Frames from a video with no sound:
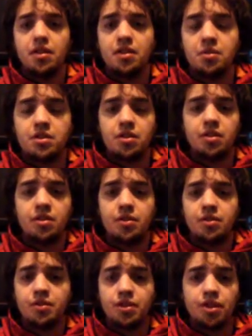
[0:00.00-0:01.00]
There was a
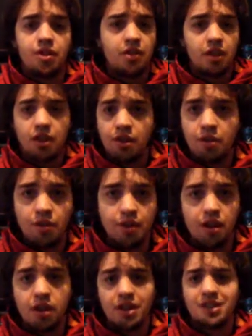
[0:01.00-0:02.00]
little nerd thing going
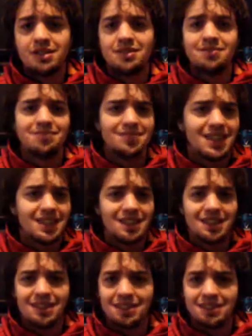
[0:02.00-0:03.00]
on,
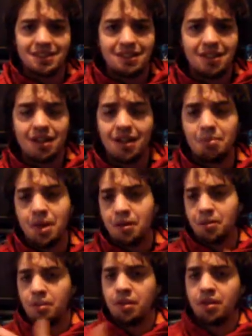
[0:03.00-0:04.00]
talk
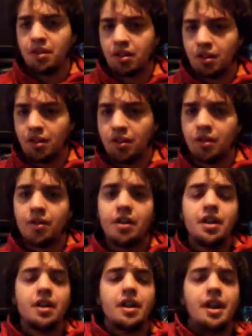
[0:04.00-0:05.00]
about with the girl,
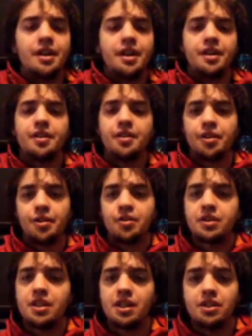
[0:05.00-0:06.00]
and then the
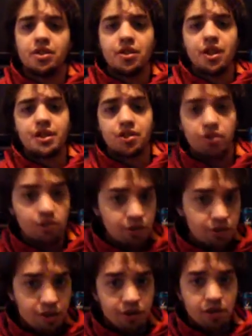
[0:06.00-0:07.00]
girl says, "You guys are
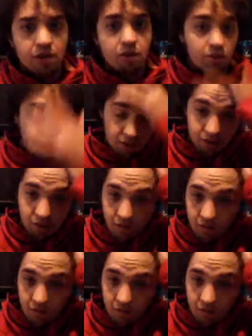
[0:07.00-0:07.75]
losers," and all